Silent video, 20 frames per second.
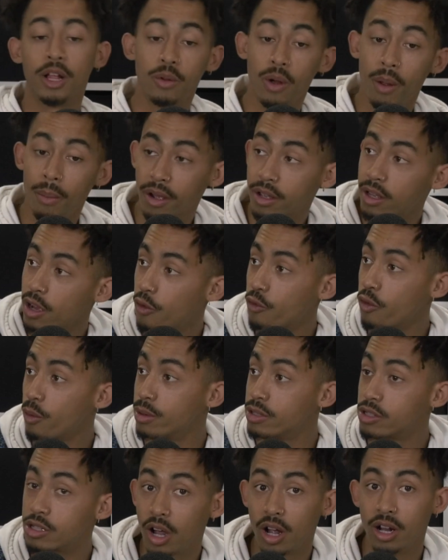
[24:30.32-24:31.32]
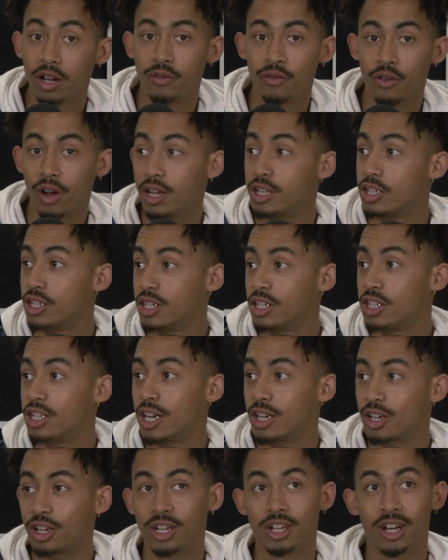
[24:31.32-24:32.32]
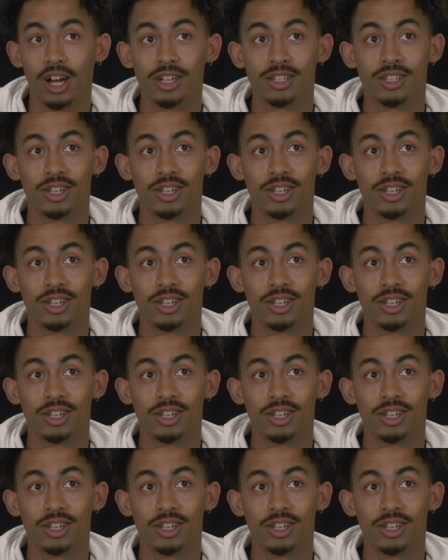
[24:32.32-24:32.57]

the way, my girlfriend was totally fine. She had a good night